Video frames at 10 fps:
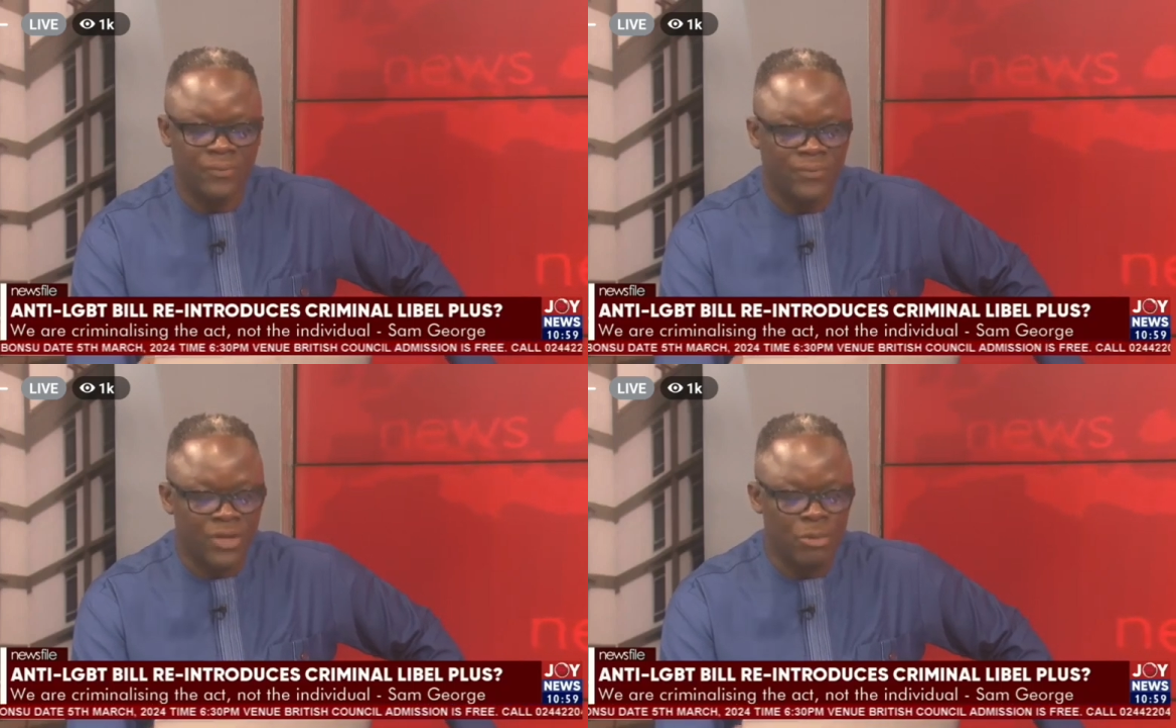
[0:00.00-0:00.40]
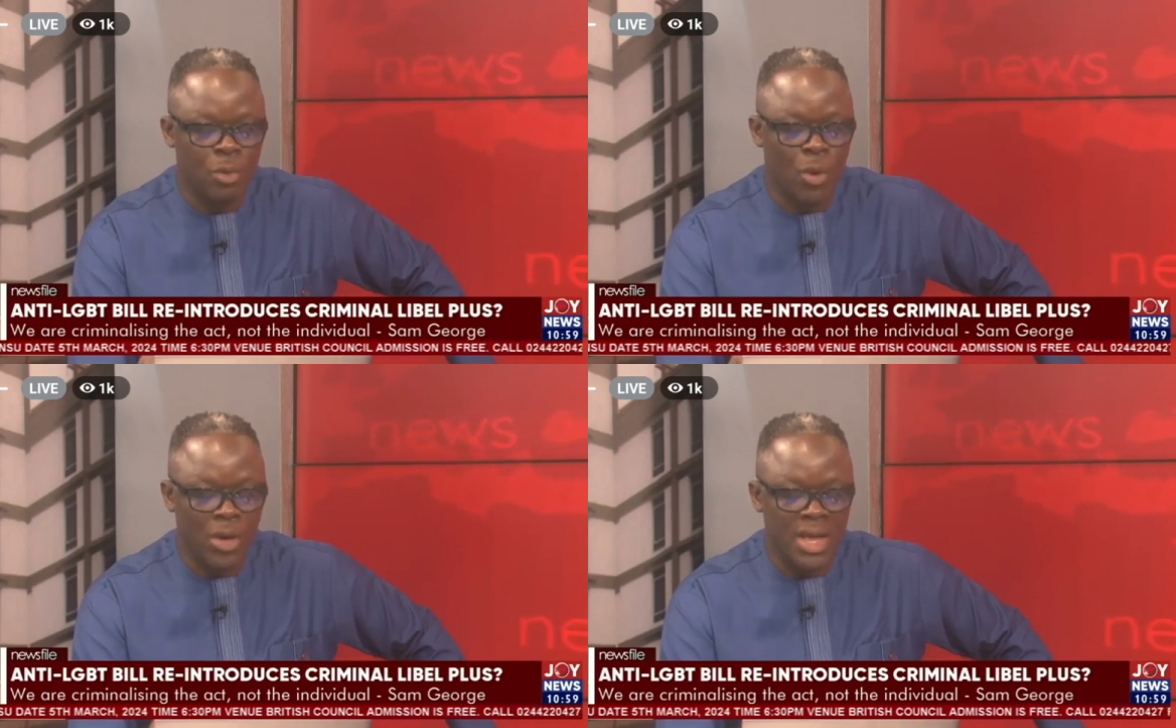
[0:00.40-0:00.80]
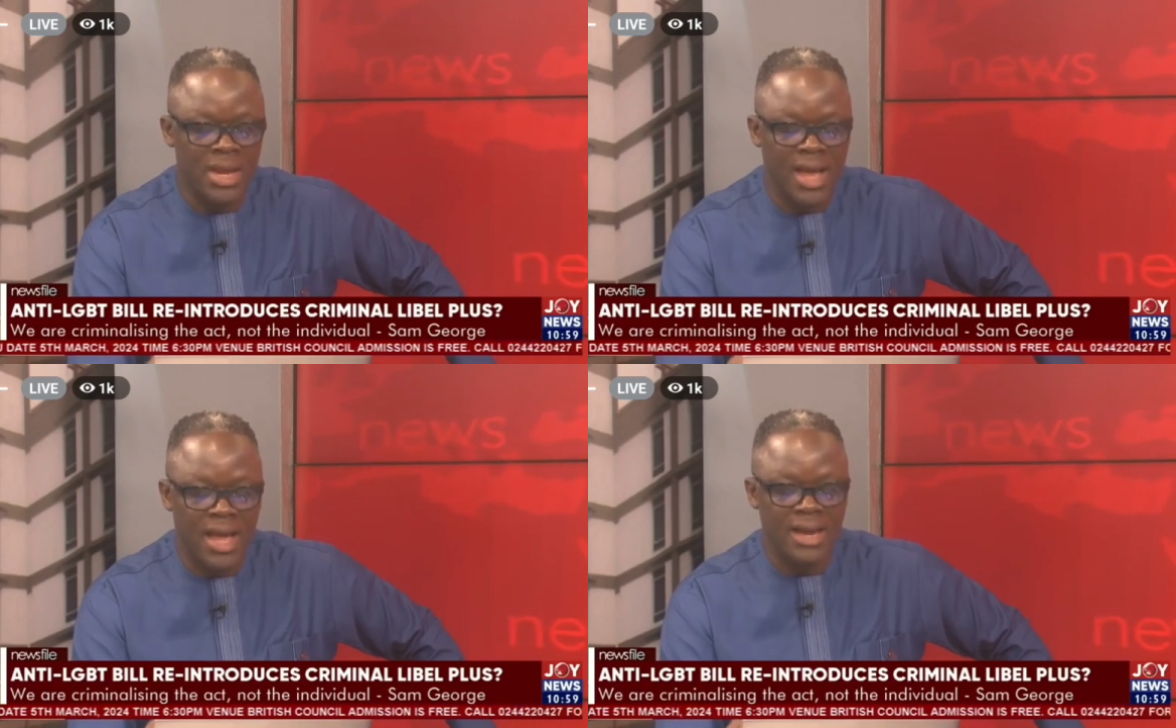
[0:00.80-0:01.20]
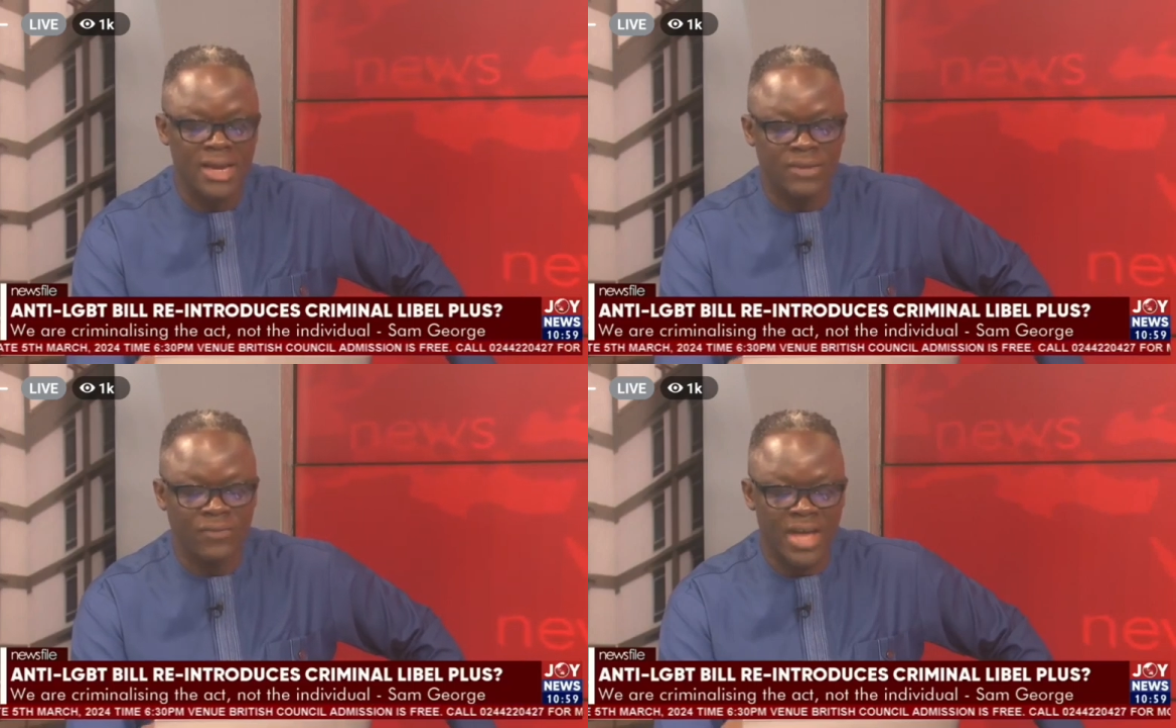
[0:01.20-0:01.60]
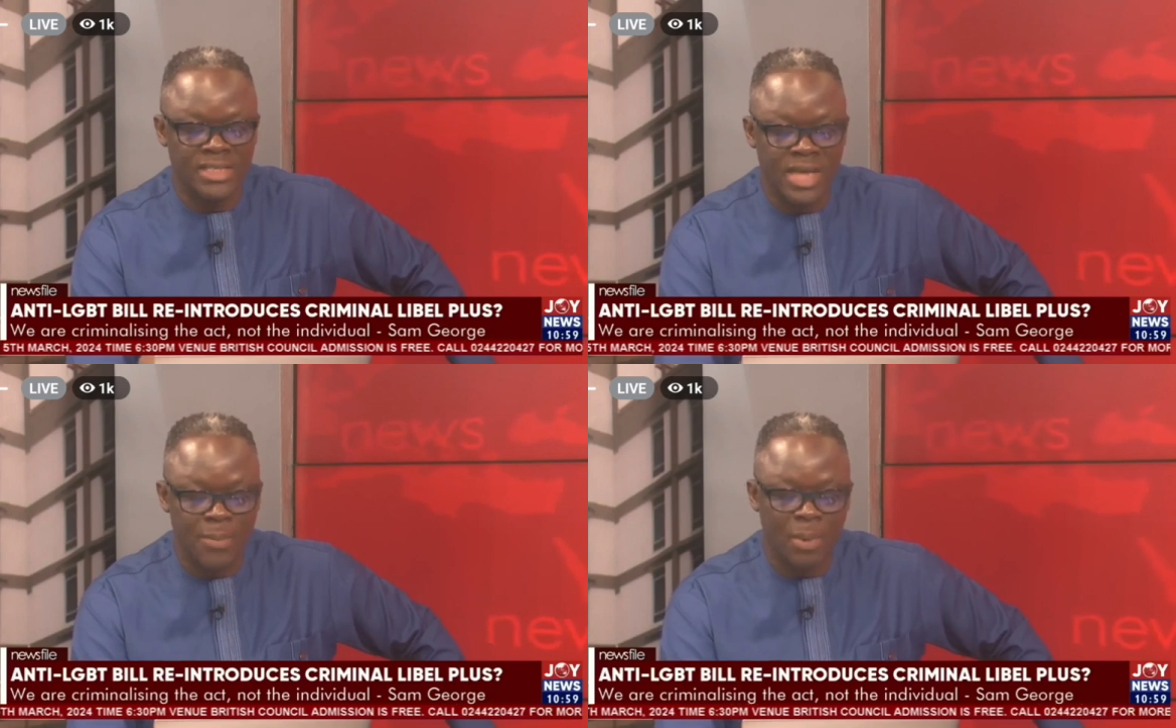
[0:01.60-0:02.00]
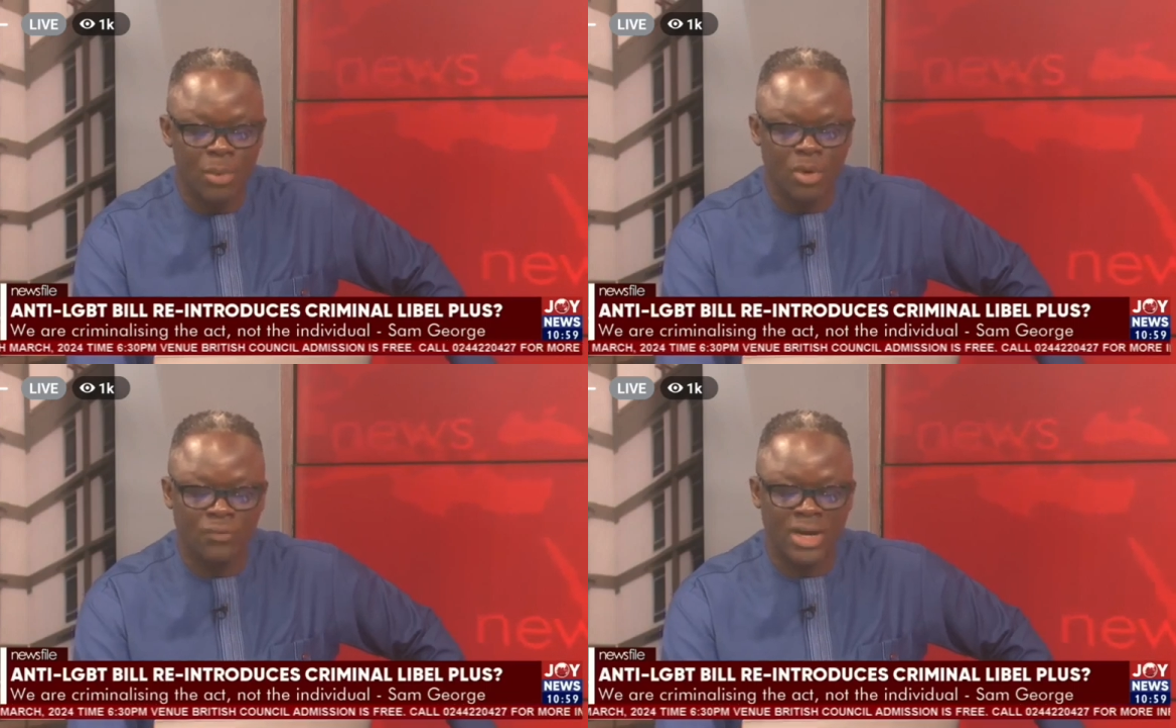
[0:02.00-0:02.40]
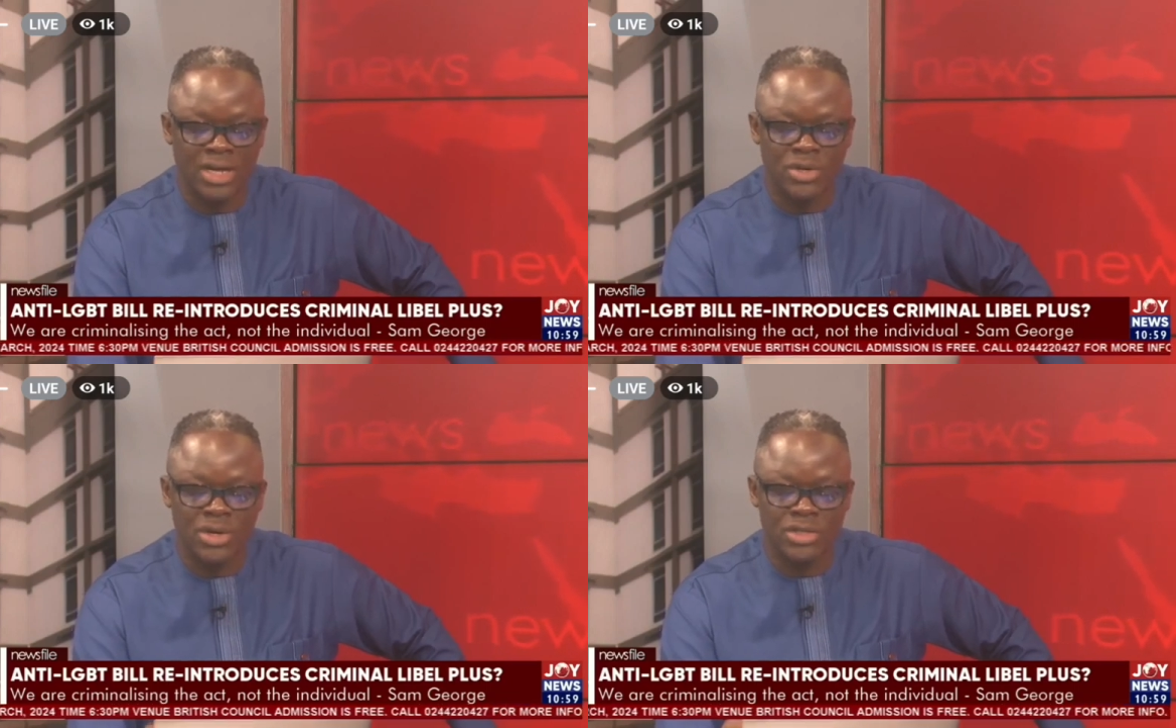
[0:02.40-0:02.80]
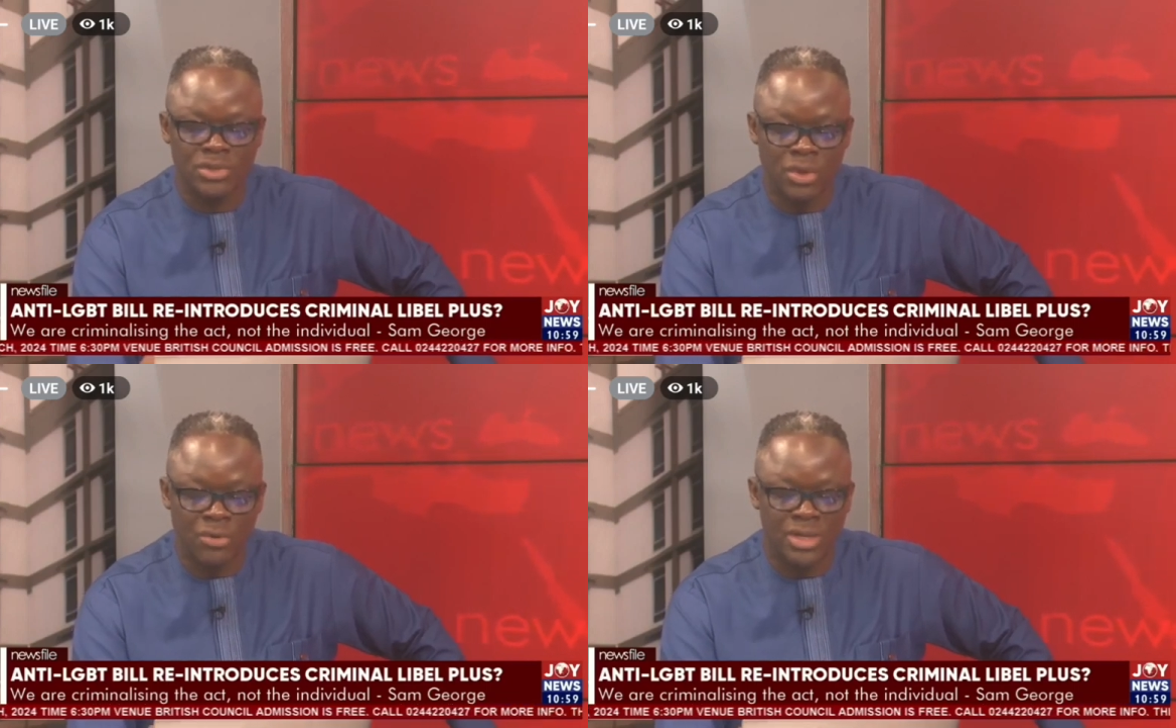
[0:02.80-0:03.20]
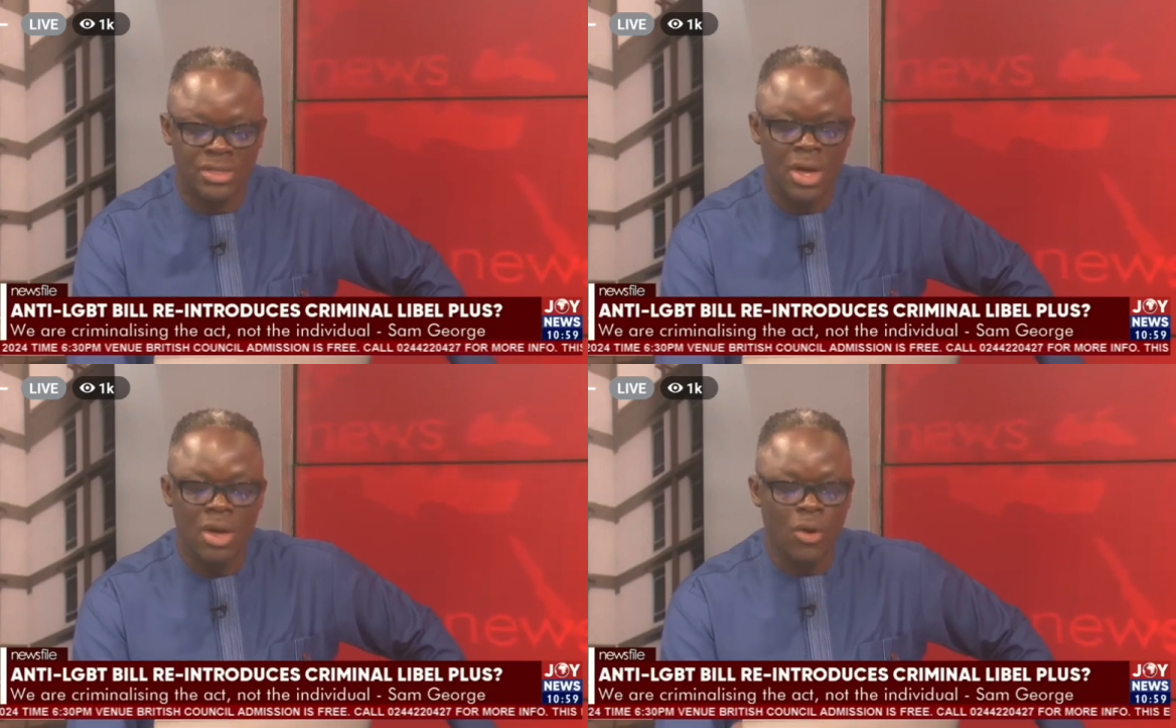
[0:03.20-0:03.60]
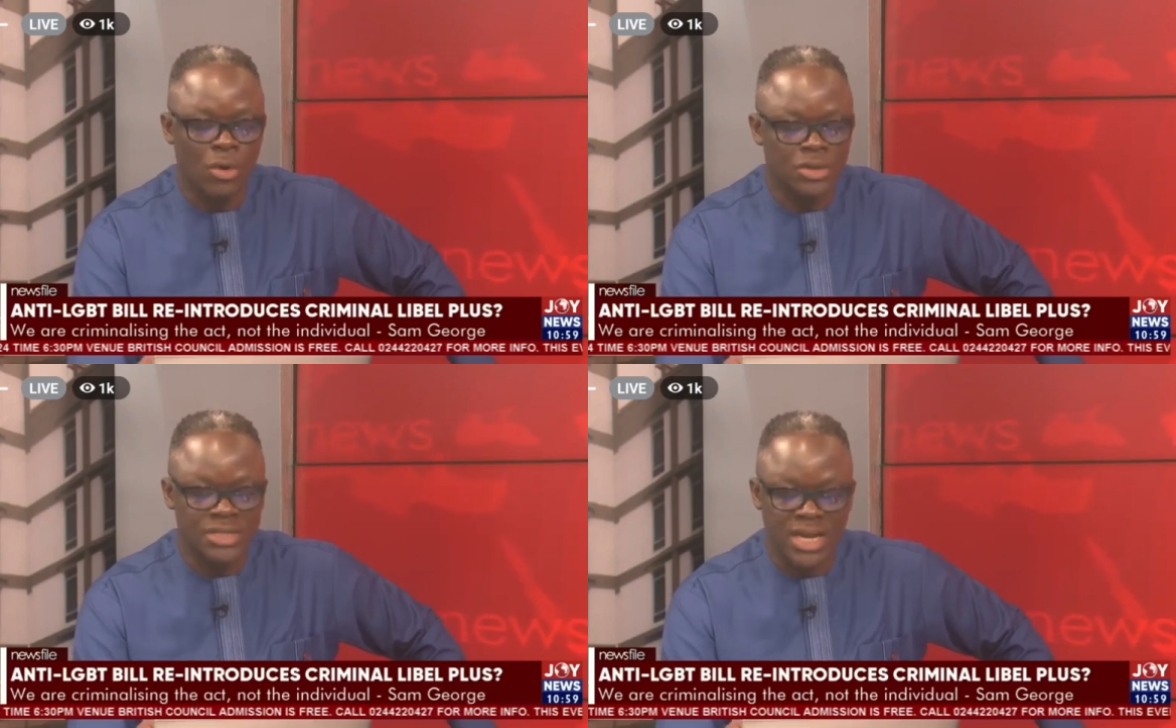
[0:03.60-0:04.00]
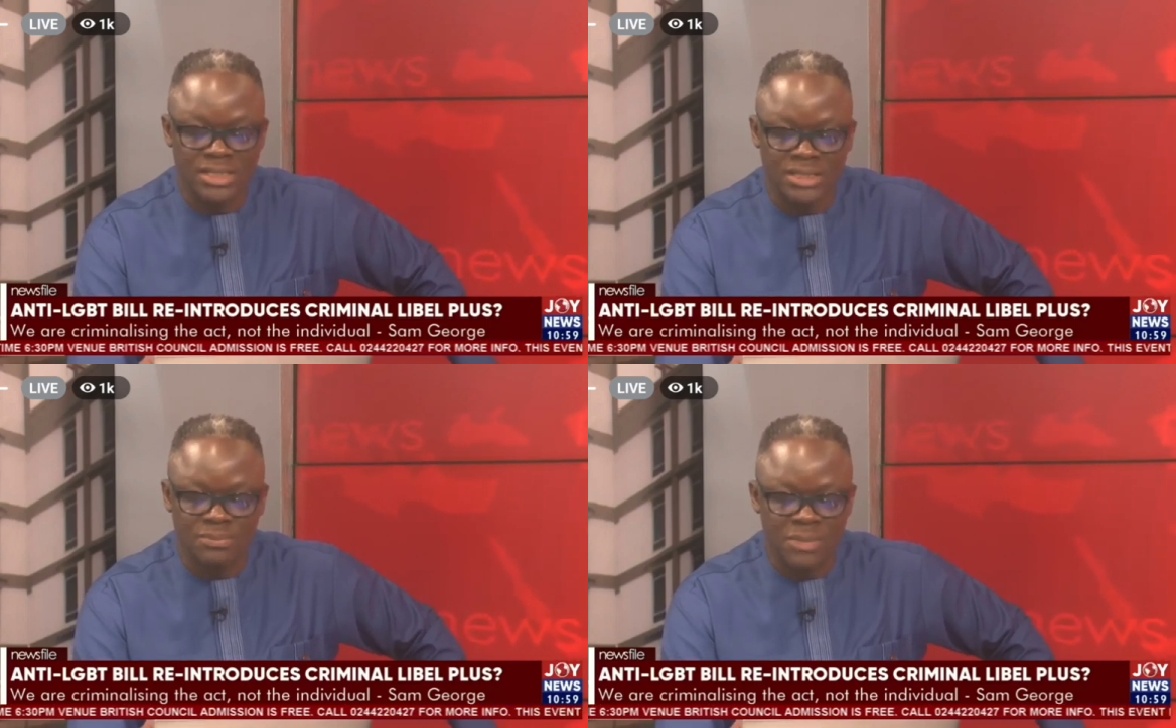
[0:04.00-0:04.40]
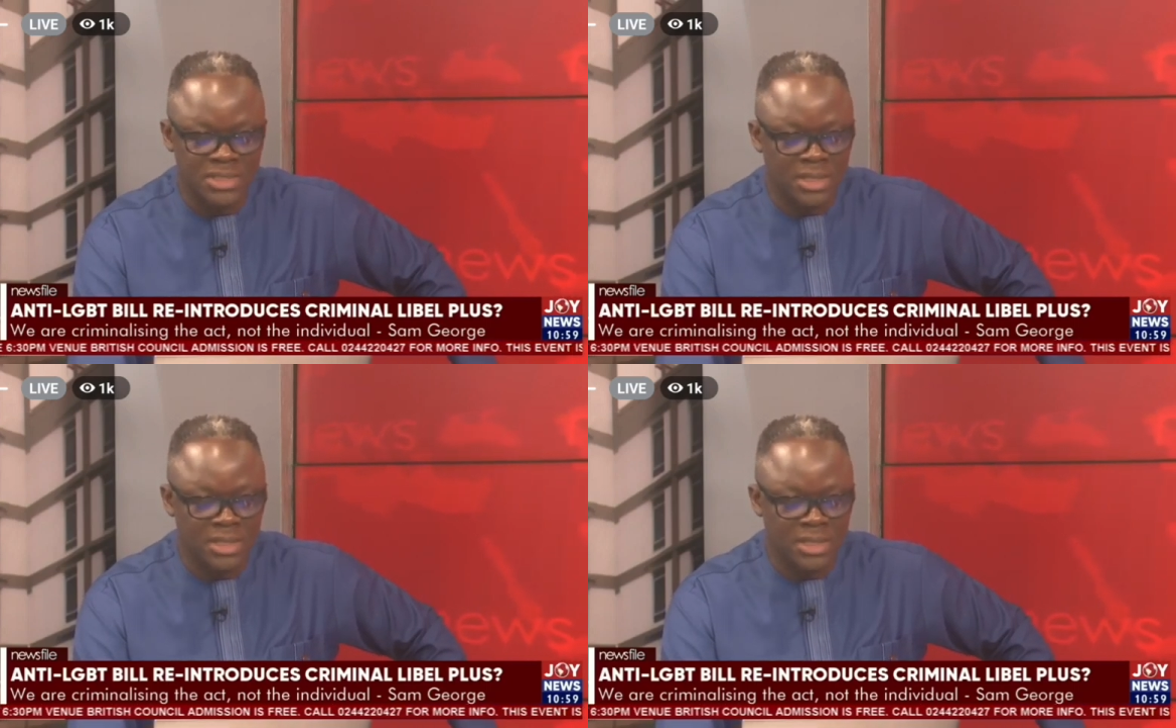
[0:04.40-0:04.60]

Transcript: or any other device capable of electronic storage or transmission